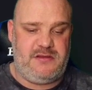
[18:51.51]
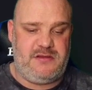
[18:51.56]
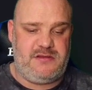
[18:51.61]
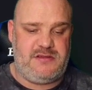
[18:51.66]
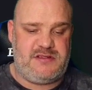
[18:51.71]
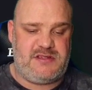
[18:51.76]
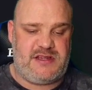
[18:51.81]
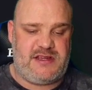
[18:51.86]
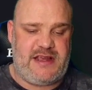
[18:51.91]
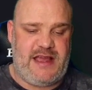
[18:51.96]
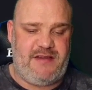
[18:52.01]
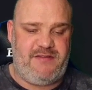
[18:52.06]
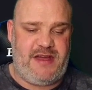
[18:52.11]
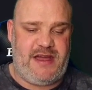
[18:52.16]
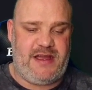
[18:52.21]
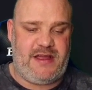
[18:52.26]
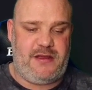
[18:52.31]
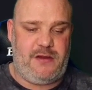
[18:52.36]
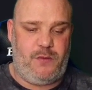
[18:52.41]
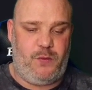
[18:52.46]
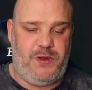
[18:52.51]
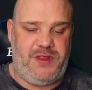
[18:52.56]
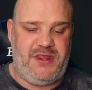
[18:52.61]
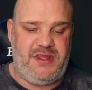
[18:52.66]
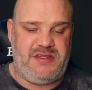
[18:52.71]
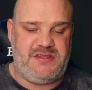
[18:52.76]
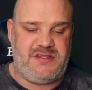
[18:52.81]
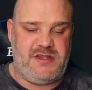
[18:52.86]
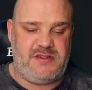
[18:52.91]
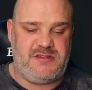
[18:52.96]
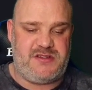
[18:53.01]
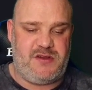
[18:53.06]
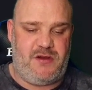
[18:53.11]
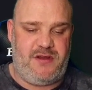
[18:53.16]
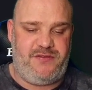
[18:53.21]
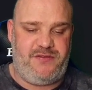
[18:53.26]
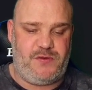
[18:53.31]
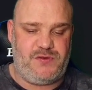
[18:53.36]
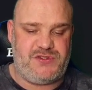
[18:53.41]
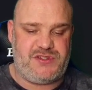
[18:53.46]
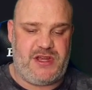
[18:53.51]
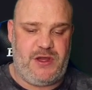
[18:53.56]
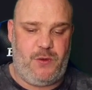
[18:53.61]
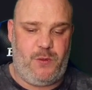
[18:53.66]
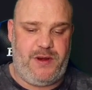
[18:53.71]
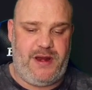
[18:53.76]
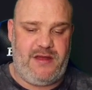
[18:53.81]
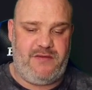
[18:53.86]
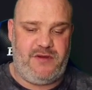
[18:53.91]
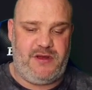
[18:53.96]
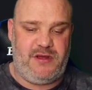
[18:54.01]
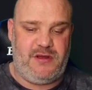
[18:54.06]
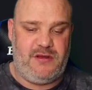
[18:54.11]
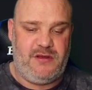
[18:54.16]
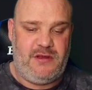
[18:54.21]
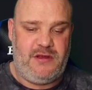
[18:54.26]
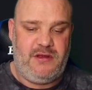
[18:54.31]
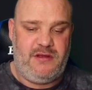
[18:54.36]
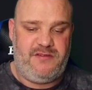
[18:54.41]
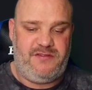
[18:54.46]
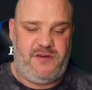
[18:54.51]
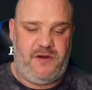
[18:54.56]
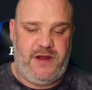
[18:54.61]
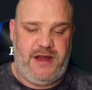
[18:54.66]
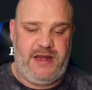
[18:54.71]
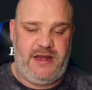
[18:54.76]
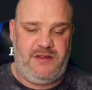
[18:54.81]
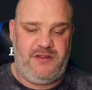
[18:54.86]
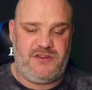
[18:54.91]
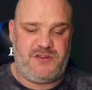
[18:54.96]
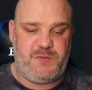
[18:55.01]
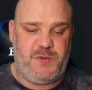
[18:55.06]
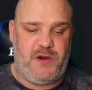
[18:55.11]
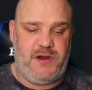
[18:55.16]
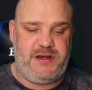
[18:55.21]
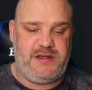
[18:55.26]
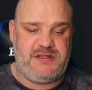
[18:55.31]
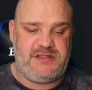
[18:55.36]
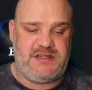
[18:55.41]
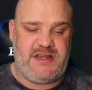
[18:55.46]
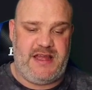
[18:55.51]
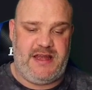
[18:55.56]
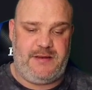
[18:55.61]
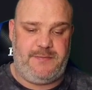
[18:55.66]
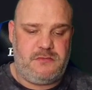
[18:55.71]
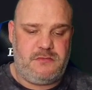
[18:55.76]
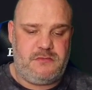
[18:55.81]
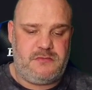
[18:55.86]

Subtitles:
Scavag with his Siphon skill whenever fighting in the Spider's Den.